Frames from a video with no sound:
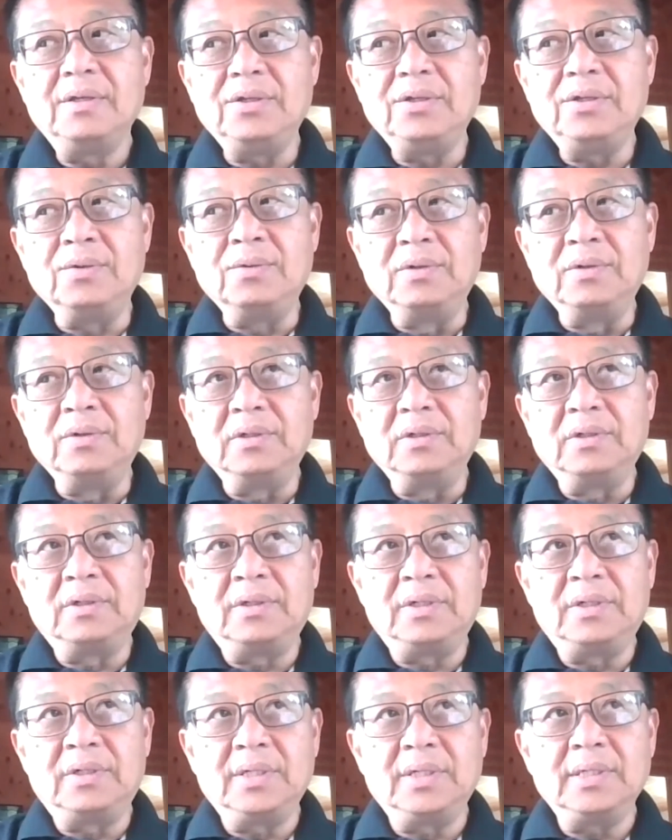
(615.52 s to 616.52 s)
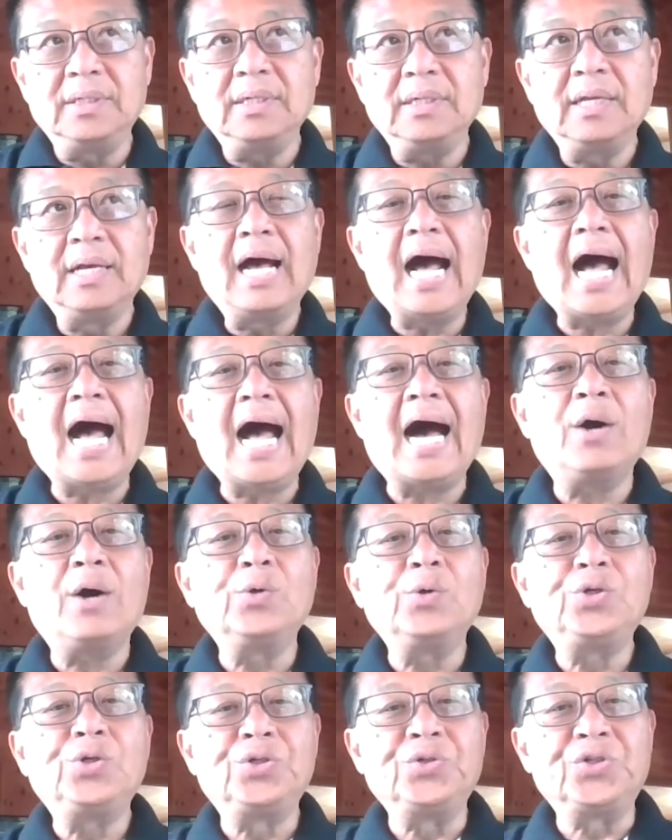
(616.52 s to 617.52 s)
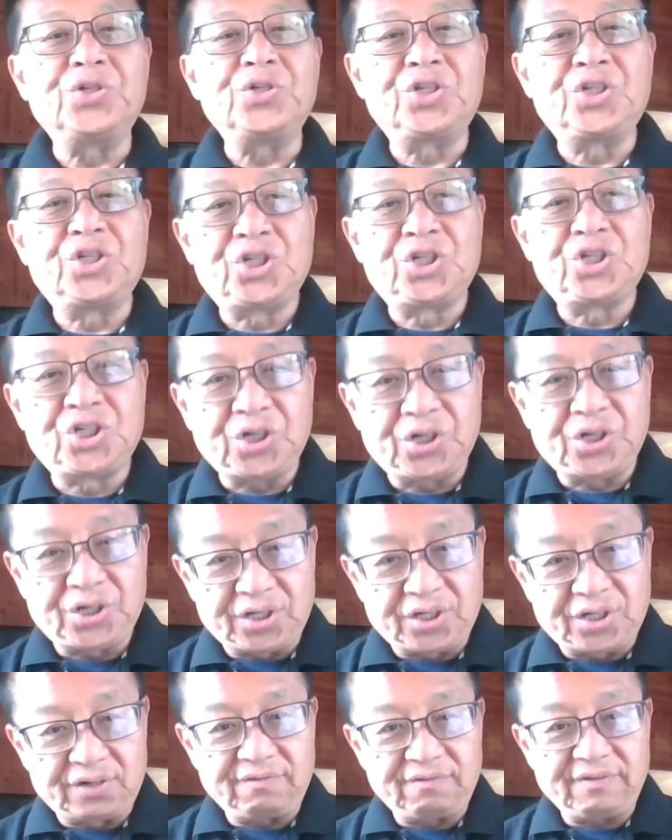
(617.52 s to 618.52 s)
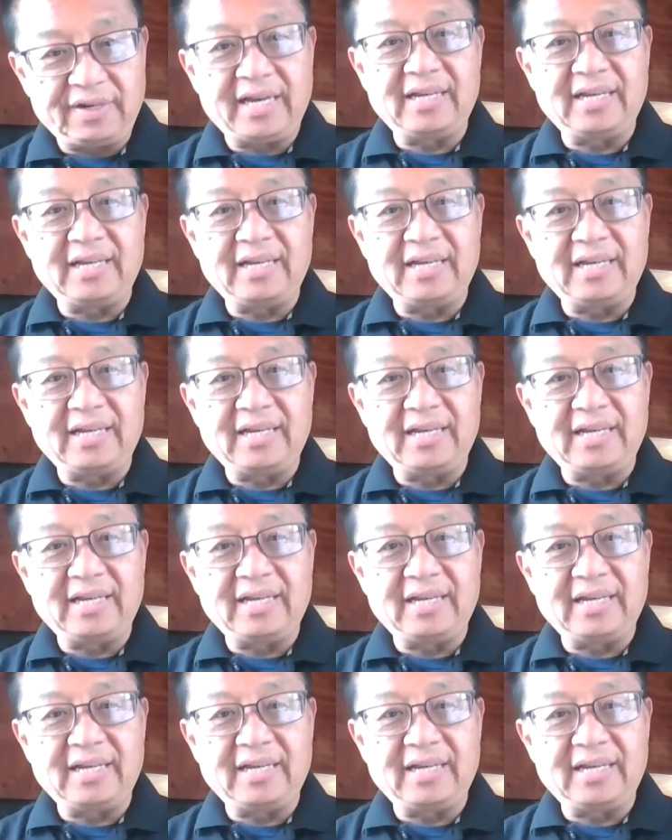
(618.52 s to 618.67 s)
you learn how to serve